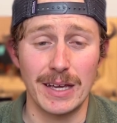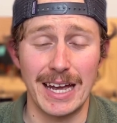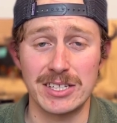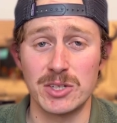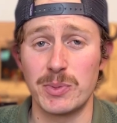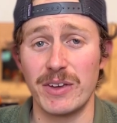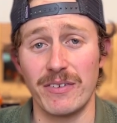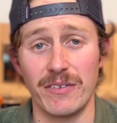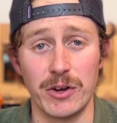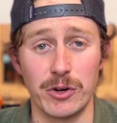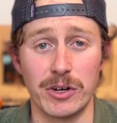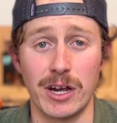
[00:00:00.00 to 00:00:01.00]
S&P
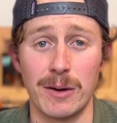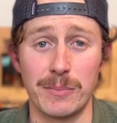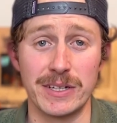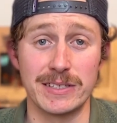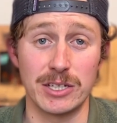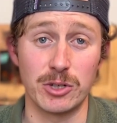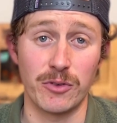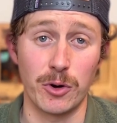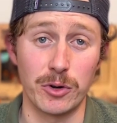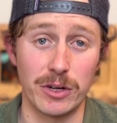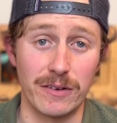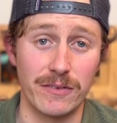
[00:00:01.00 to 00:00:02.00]
500 companies that you've
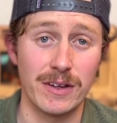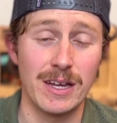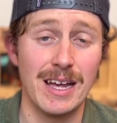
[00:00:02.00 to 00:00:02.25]
heard of.